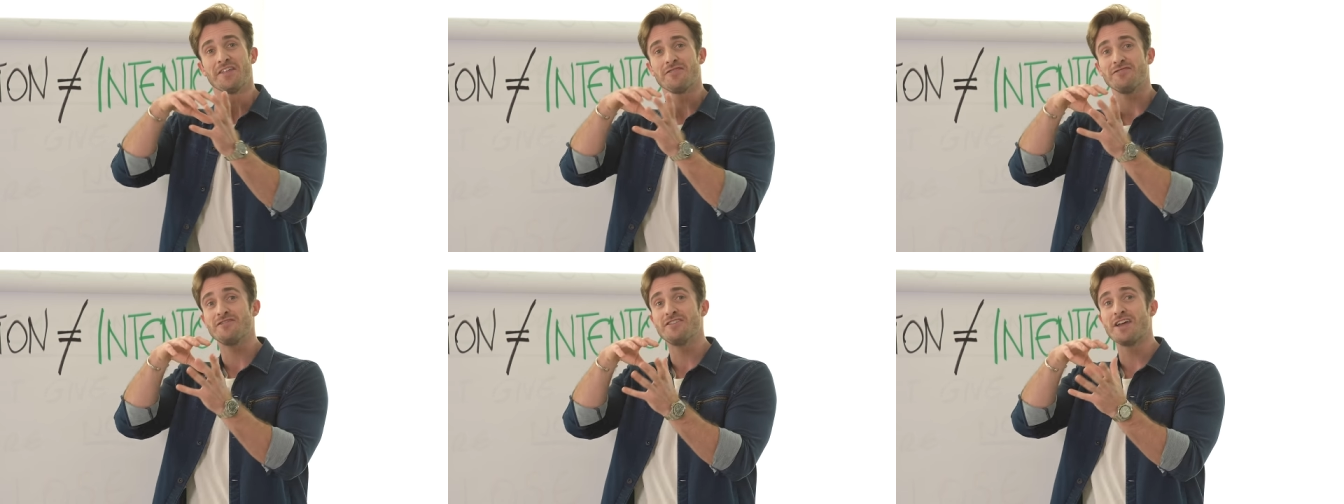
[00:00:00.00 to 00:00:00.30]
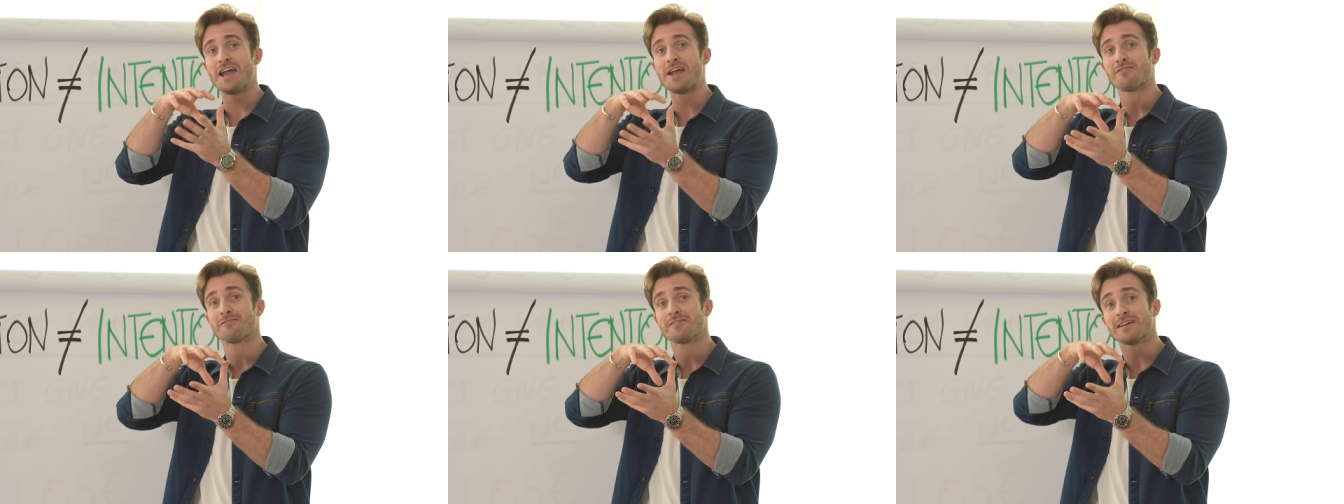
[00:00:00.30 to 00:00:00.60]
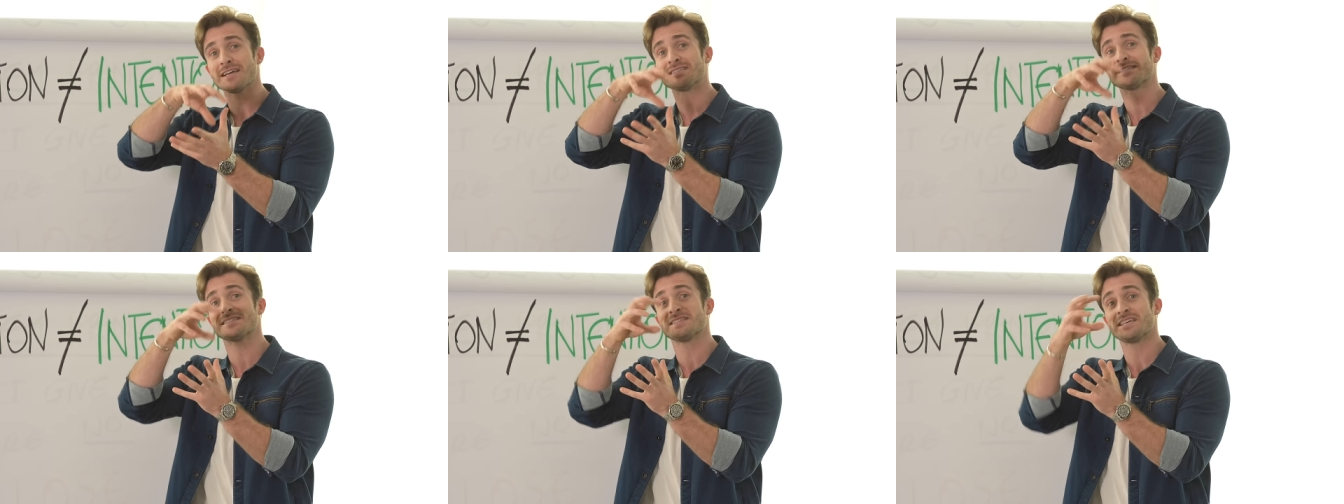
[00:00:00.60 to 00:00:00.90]
there
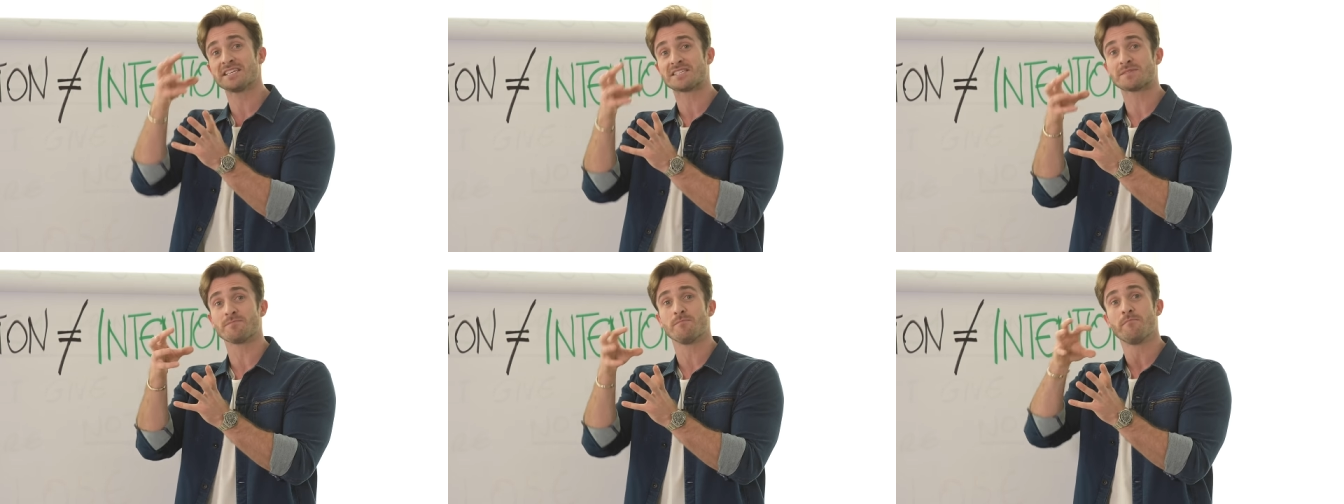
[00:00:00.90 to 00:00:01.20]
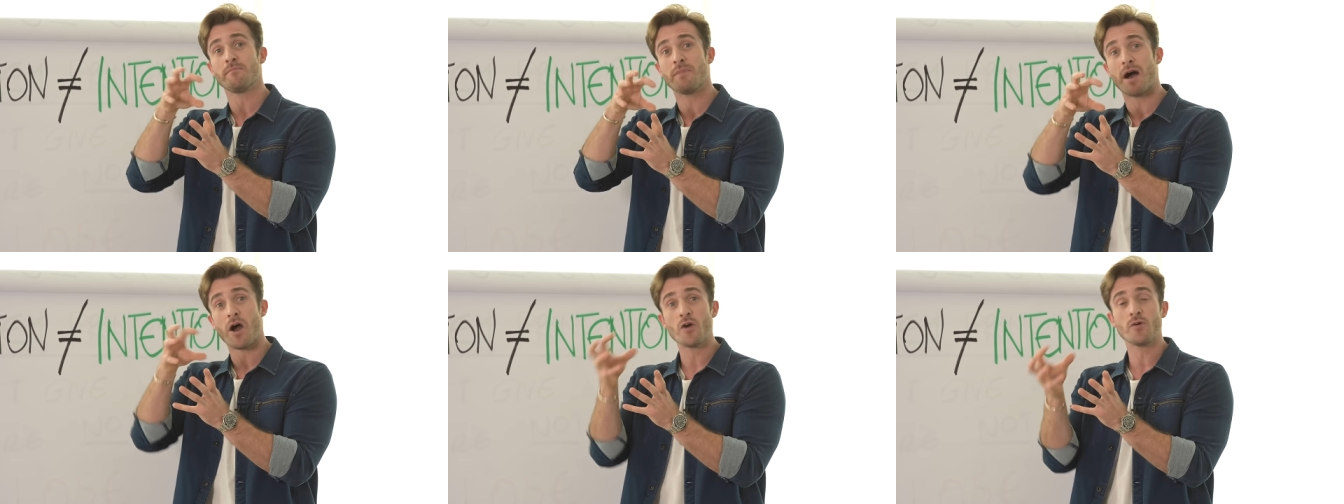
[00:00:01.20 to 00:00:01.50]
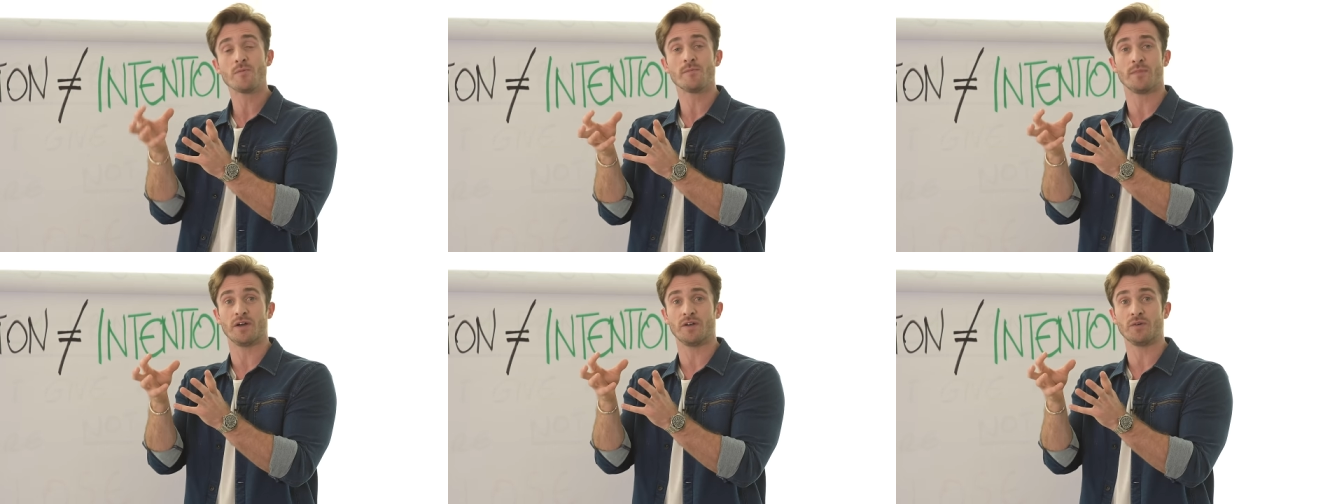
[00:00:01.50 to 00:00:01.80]
is this
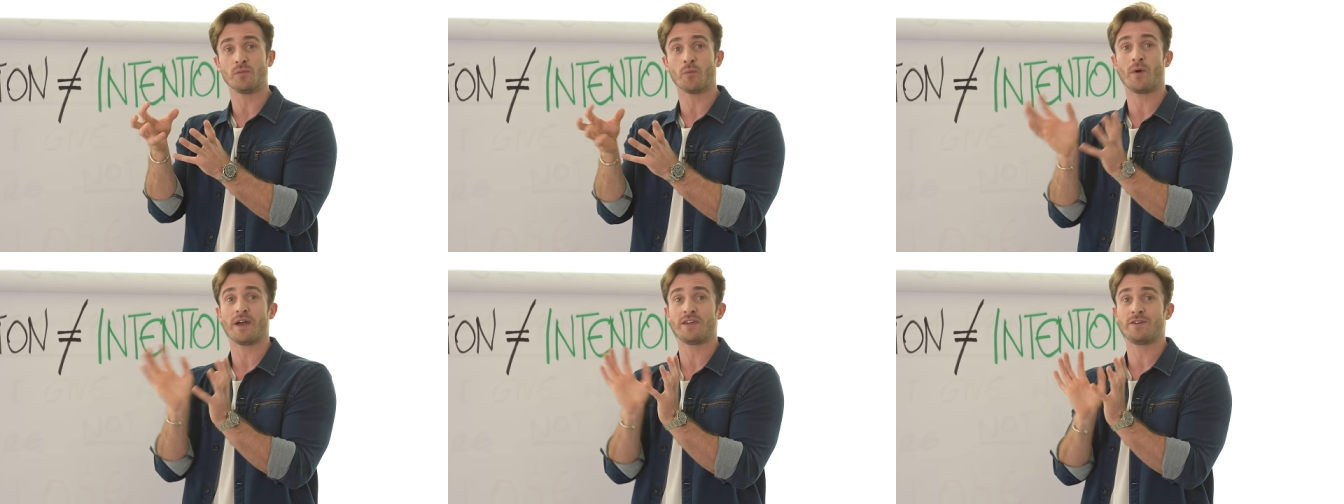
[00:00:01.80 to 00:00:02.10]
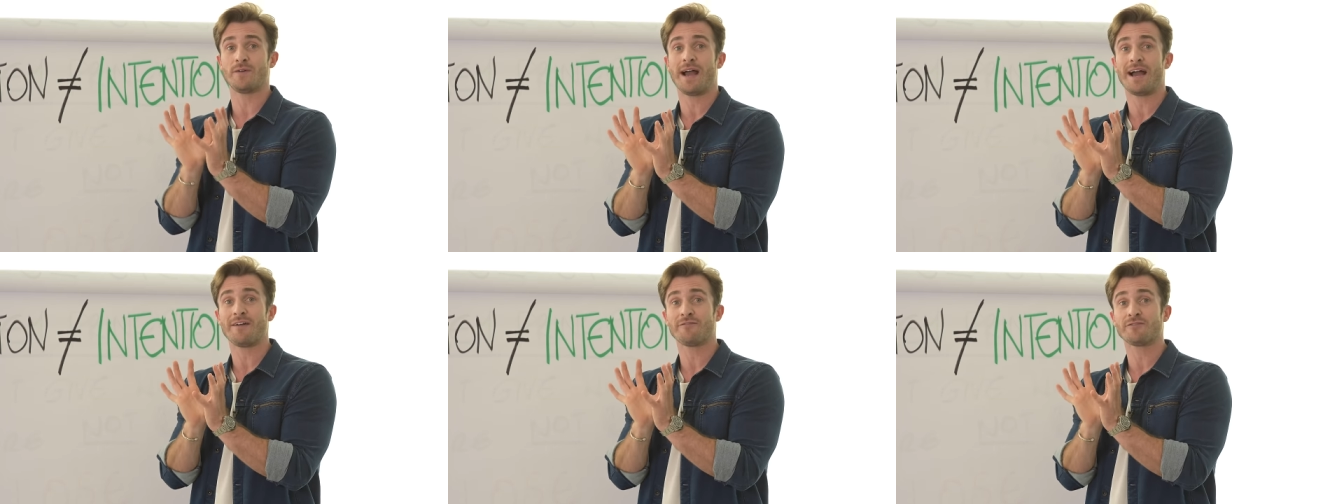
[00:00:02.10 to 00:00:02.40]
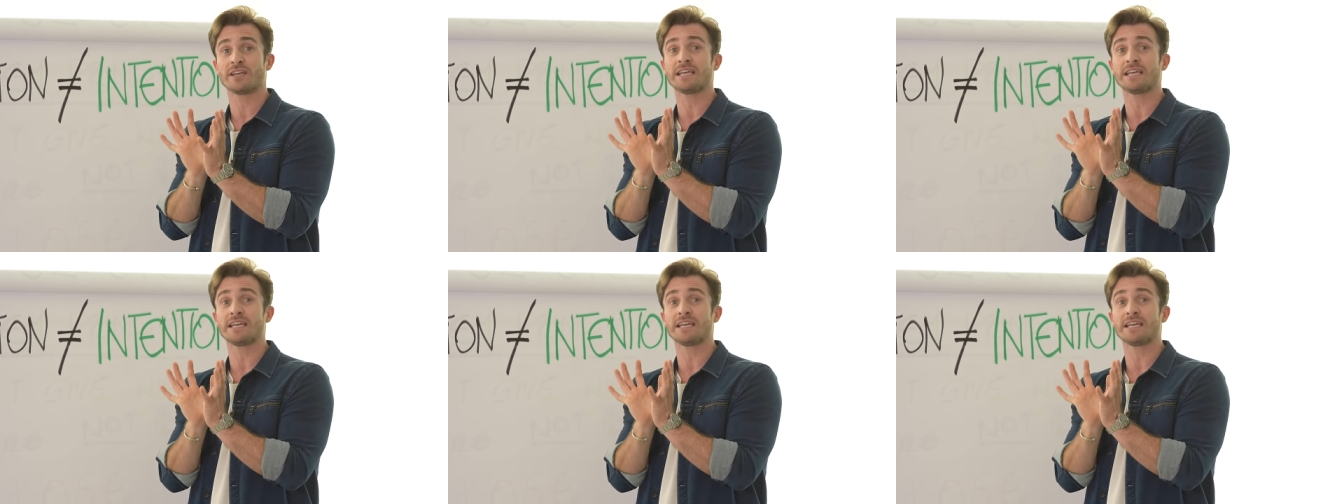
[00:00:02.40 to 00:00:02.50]
moment where you have